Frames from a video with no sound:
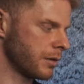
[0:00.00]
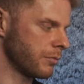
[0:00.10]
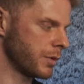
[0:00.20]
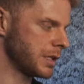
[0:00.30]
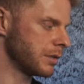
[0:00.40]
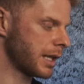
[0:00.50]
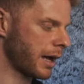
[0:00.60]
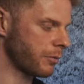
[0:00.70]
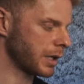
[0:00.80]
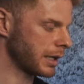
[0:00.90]
we do
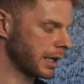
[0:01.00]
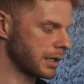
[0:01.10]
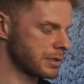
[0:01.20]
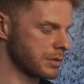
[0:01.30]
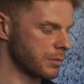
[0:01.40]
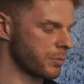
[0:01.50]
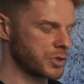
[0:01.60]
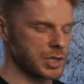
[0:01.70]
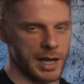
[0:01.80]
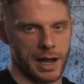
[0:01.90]
that, we can get into the
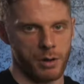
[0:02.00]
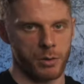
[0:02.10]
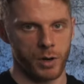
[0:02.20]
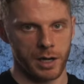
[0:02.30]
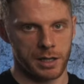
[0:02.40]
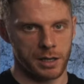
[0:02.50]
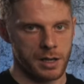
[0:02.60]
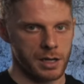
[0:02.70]
budget, how I work,